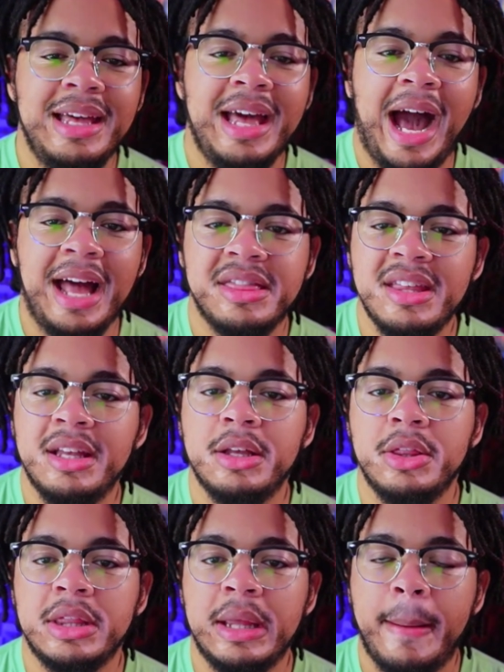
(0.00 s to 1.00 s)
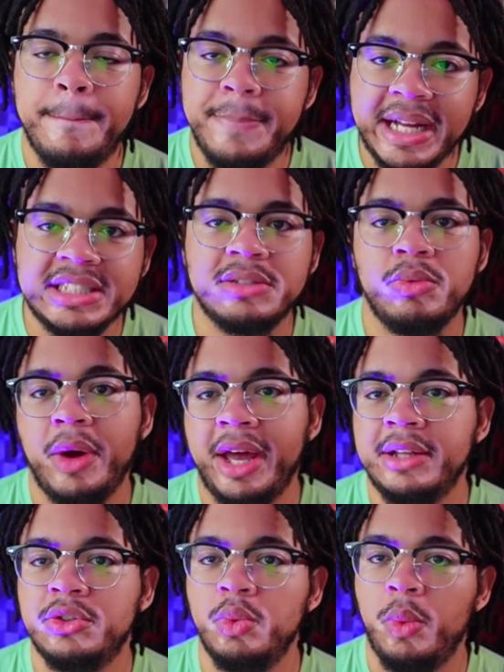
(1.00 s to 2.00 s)
I think the best way
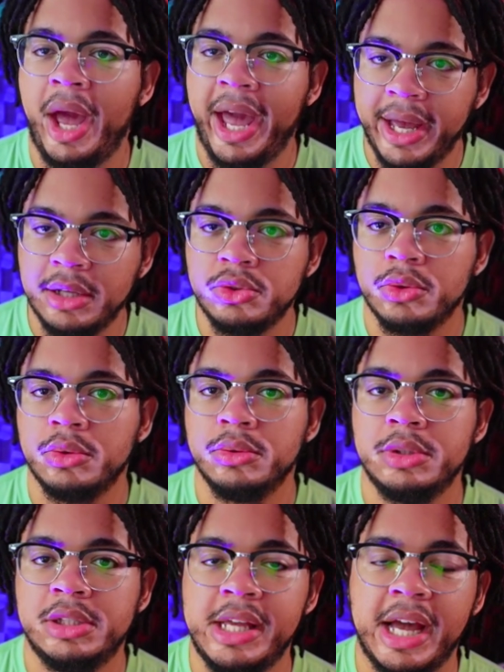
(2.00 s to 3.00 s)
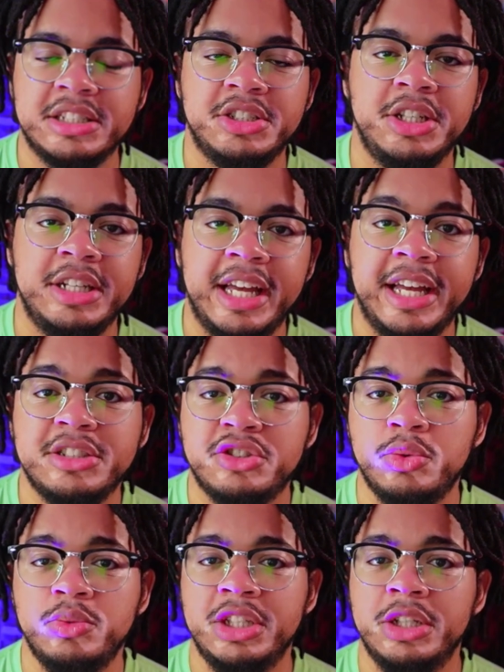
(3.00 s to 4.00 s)
to handle the X gene is
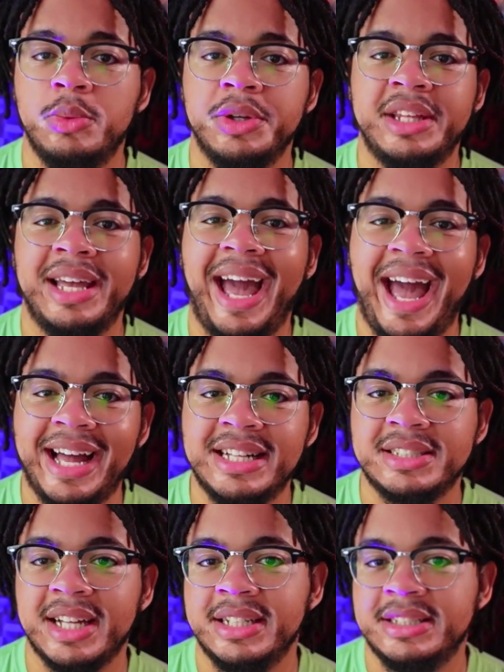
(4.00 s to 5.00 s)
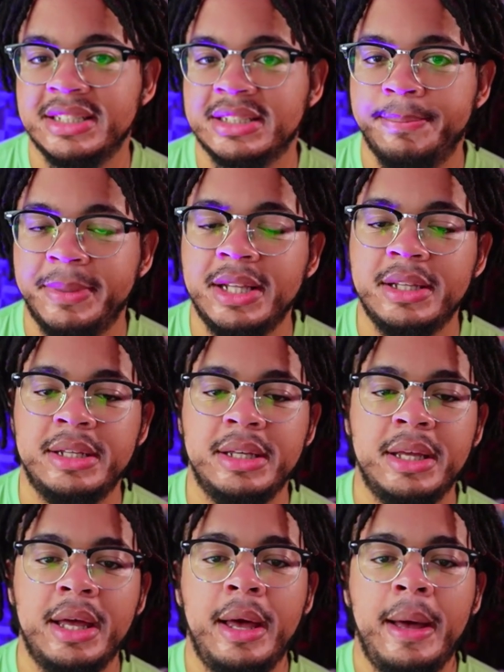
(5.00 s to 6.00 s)
to deal with it as a
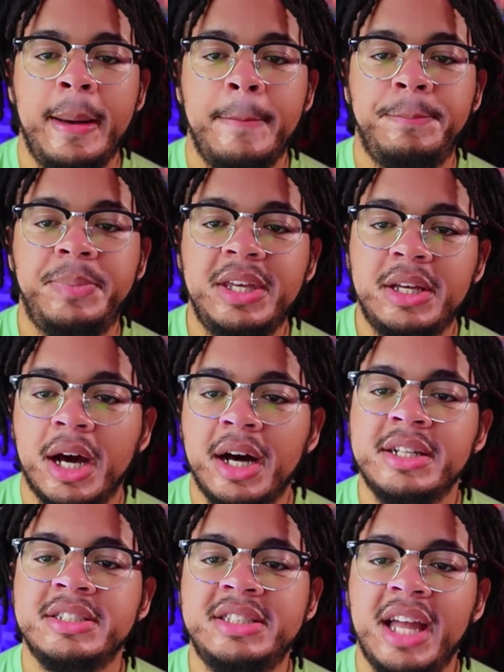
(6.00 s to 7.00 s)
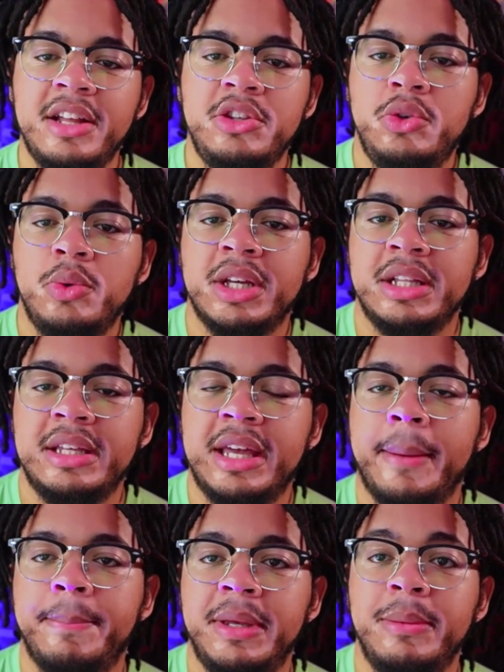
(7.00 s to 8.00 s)
disability, because then you can
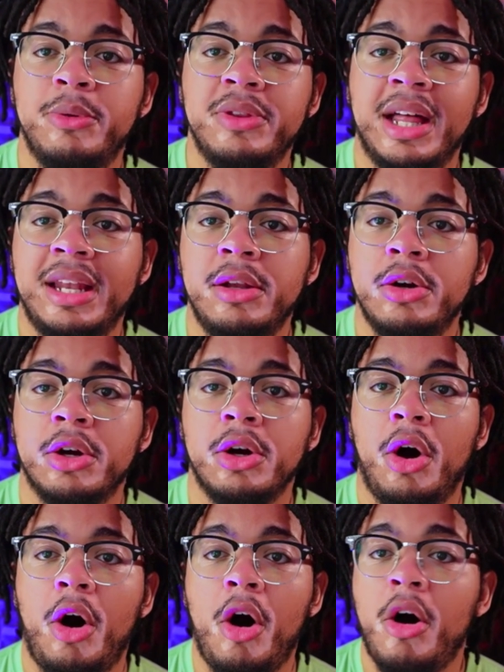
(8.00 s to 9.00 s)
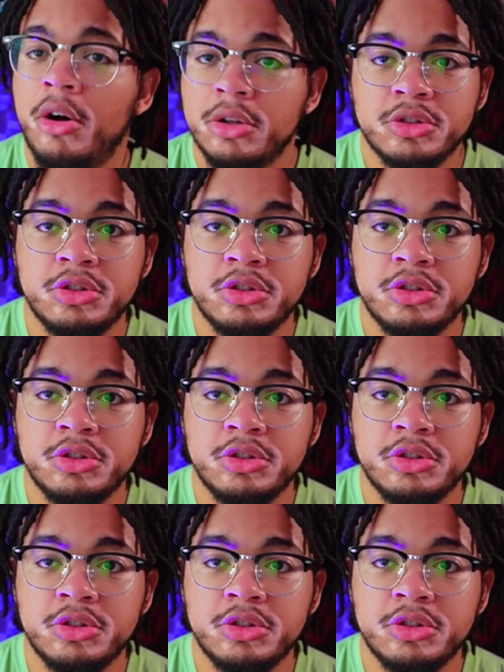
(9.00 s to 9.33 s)
get people that look all